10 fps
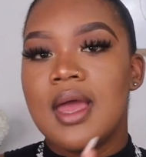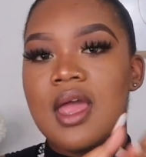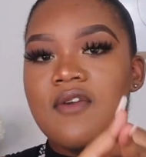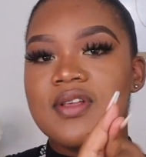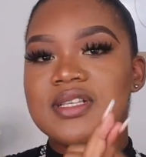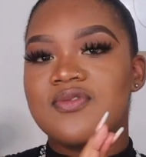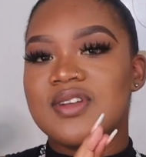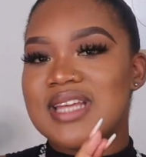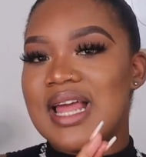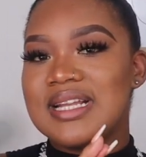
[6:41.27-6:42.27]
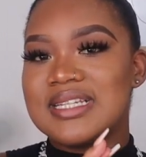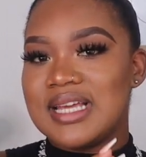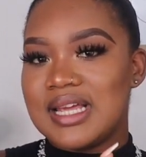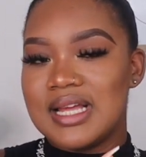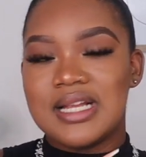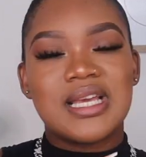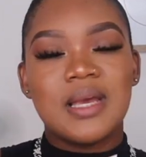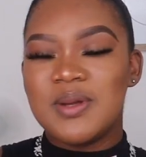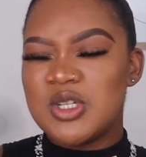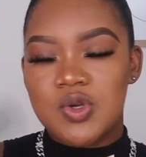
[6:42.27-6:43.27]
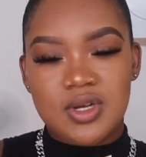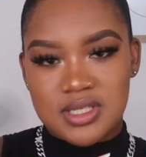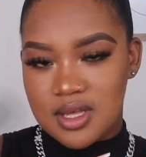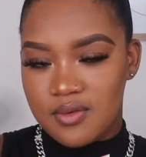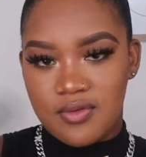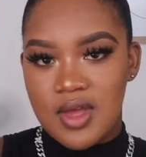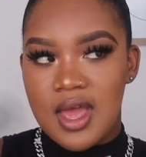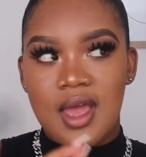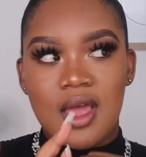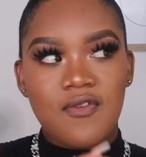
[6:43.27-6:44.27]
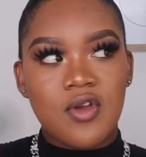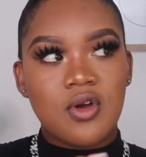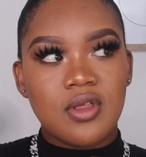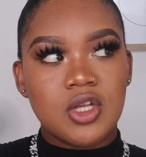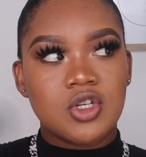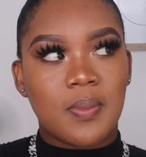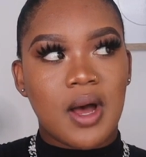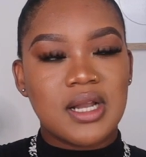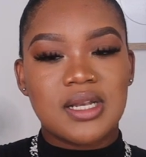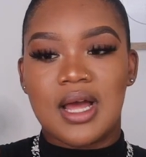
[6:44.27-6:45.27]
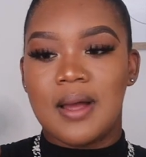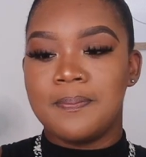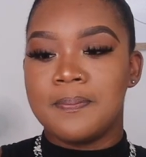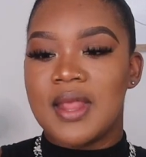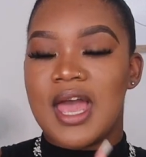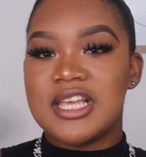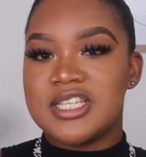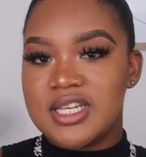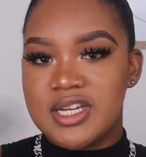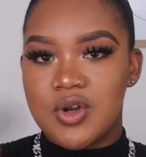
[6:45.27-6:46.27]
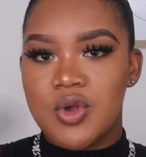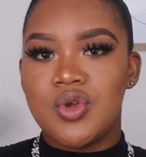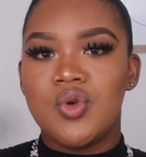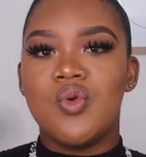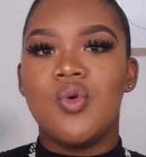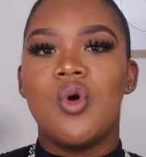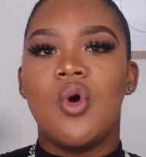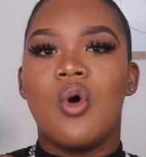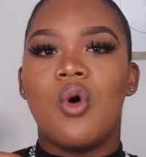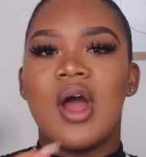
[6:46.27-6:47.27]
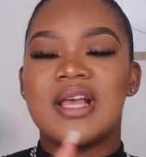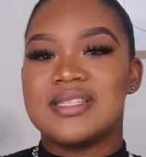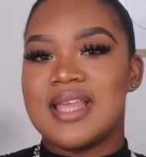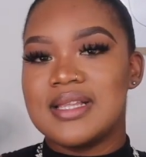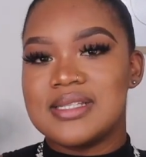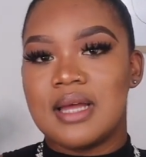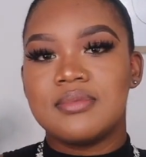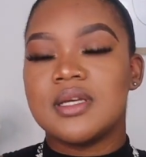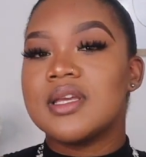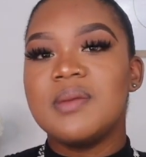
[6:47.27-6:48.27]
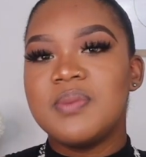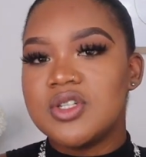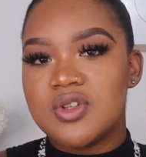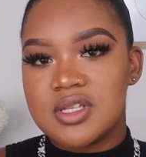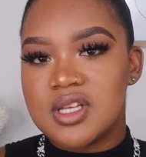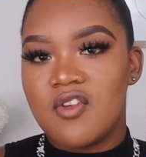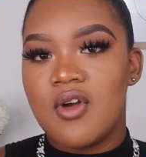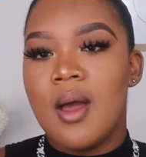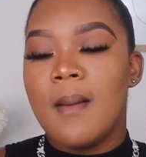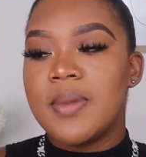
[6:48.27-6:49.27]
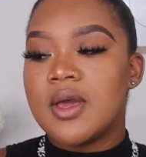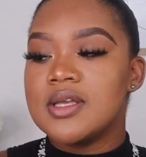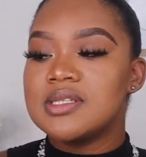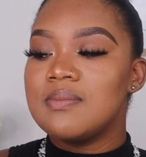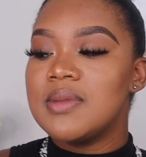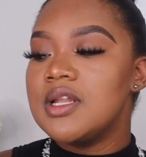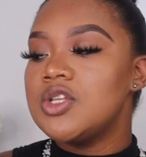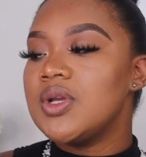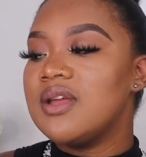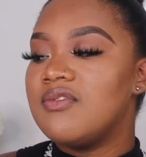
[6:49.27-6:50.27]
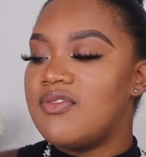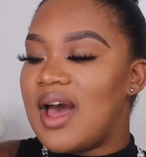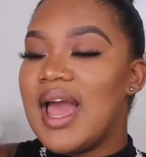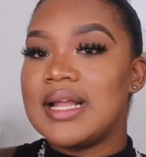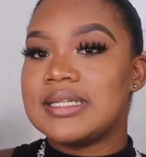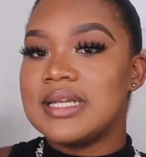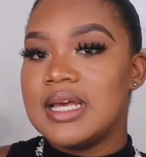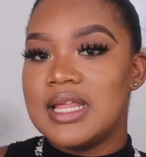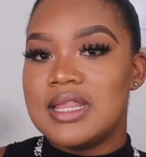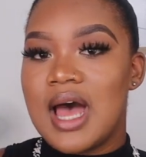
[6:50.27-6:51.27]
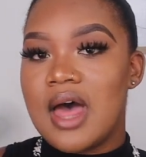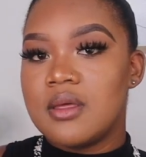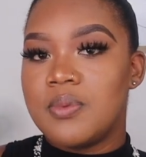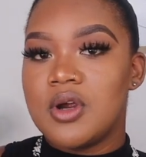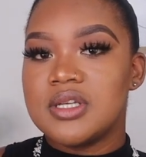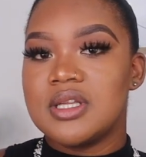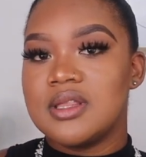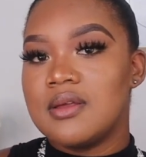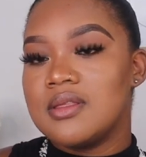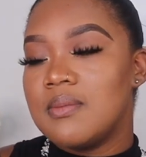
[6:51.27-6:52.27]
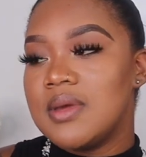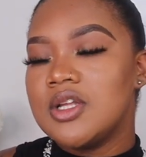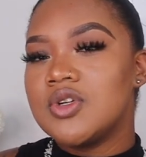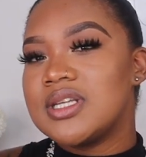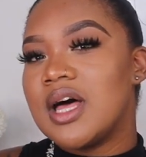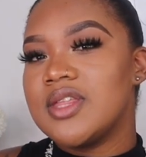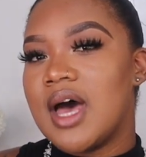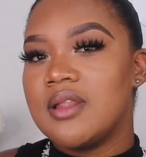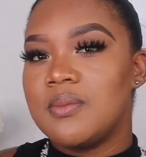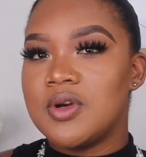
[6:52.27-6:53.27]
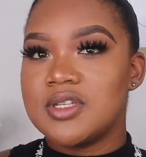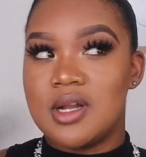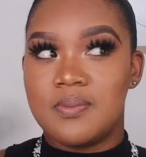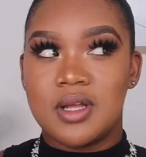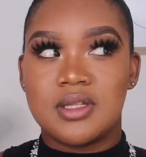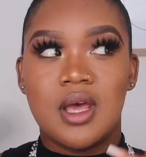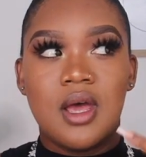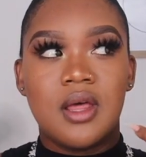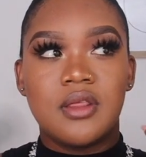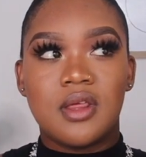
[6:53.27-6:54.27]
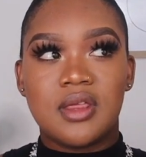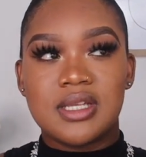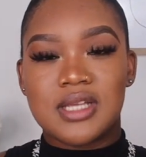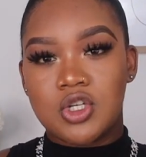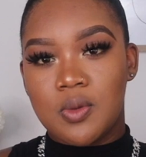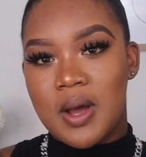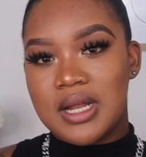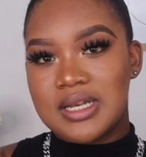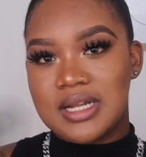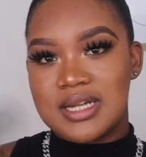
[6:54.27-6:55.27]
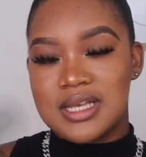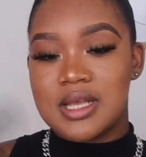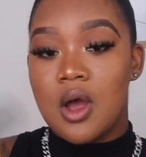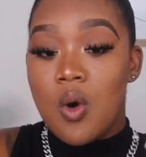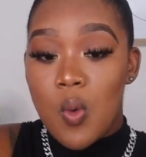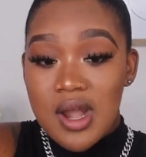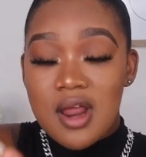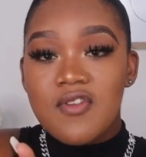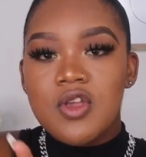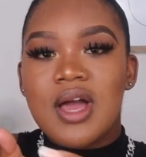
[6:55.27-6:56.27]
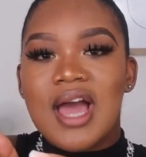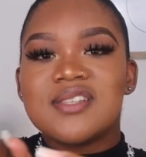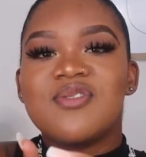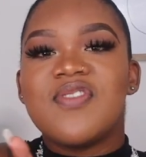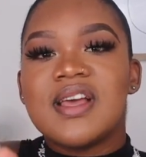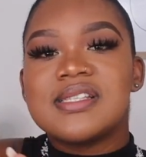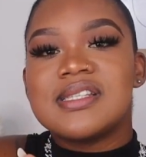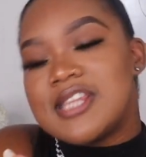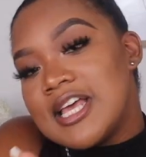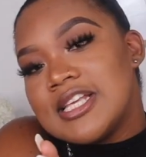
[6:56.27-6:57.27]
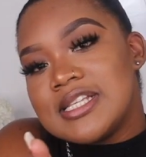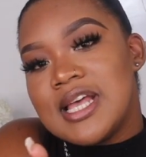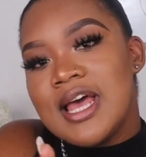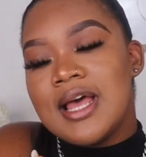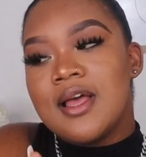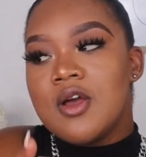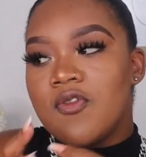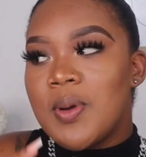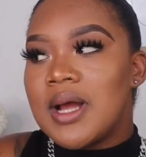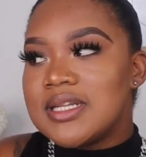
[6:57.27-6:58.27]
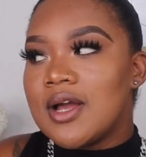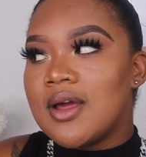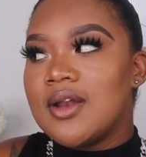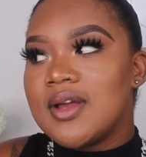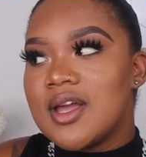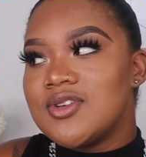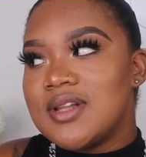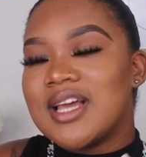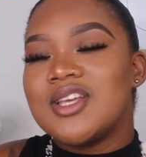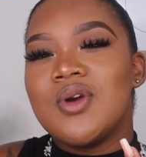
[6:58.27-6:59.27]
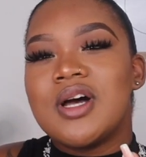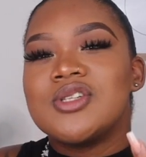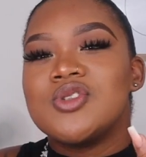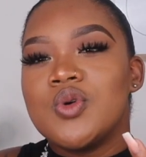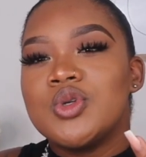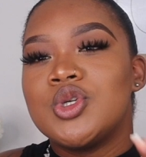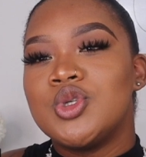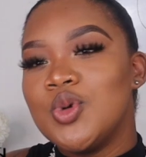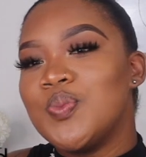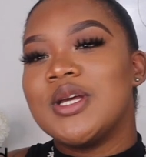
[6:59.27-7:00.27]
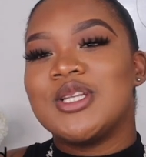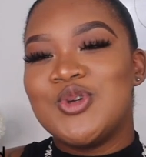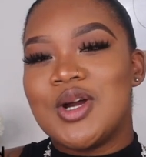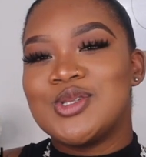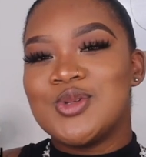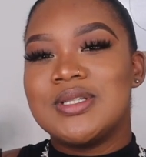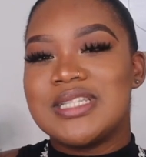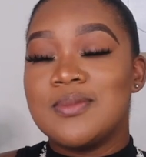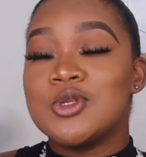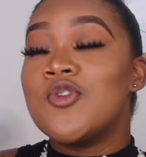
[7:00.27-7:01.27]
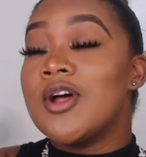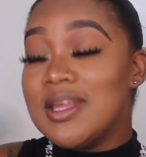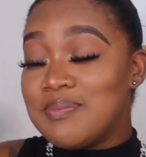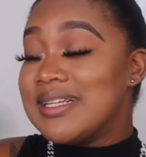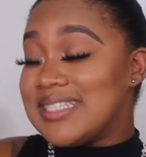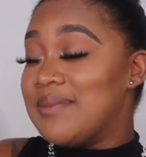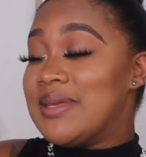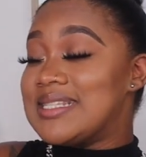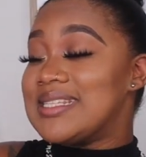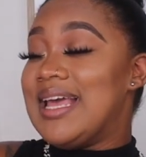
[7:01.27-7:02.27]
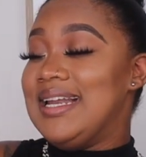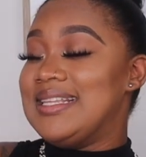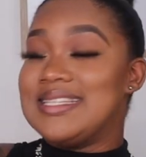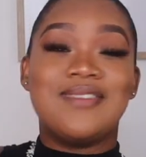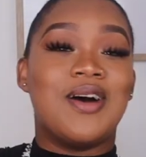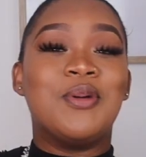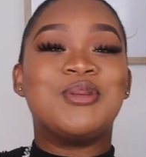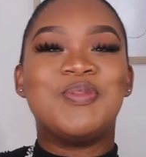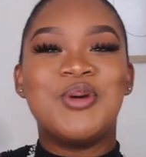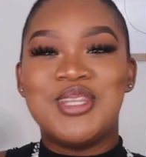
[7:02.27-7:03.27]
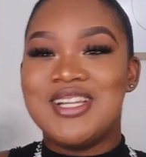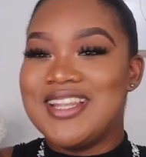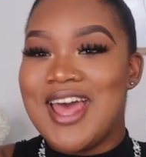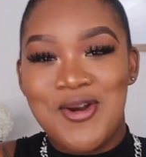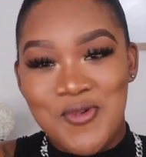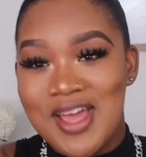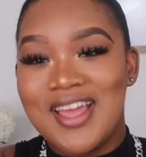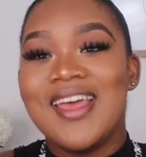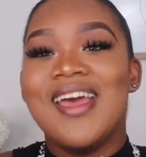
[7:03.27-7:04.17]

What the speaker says: If it's infidelity, keep it to yourself. If you know that your partner has cheated on you or has done something, keep it to yourself. Because the minute you invite the other person, the minute you tell the other person about the things that your partner does, whenever you guys fix things, your partner gonna look at you like, you are so stupid, you are so dumb. So rather be dumb in silence, if I were to put it that way.